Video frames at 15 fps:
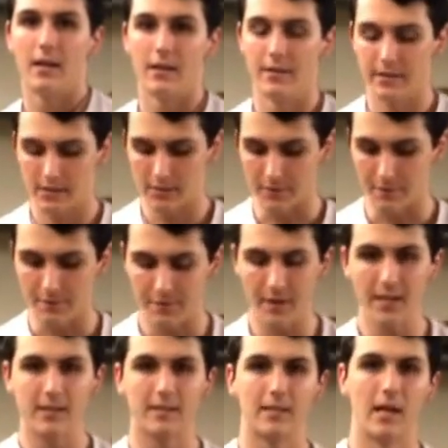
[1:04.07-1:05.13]
This
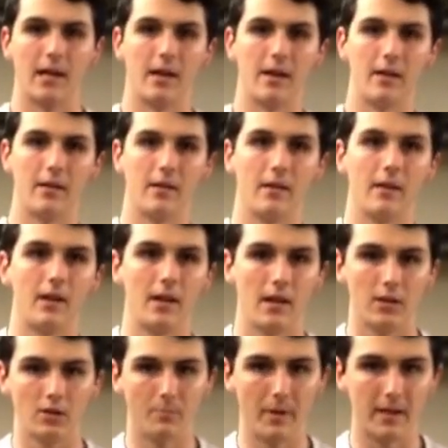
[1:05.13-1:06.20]
defeats
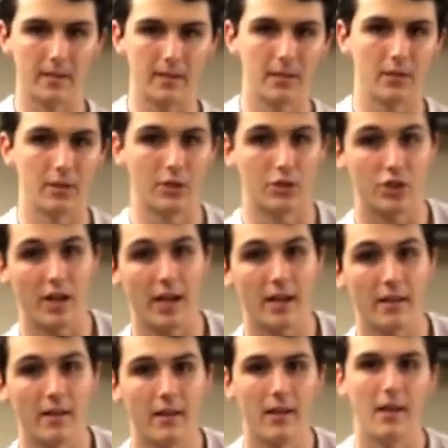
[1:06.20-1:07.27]
your posterior
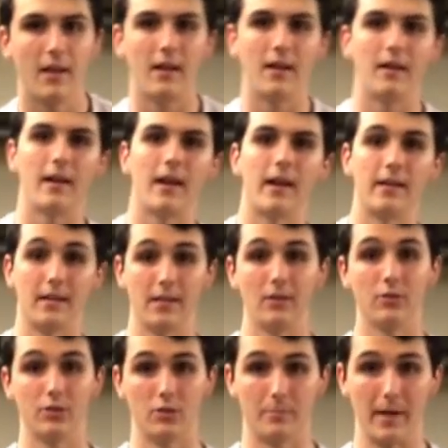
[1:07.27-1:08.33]
chain, and
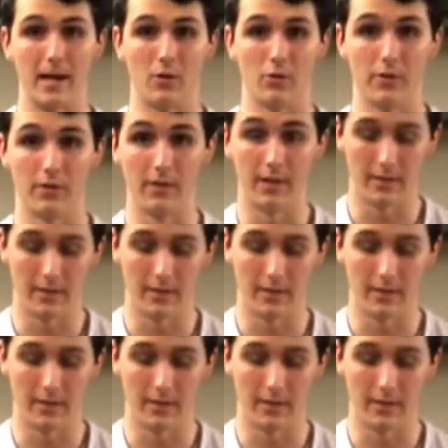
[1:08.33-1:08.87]
kills your power in the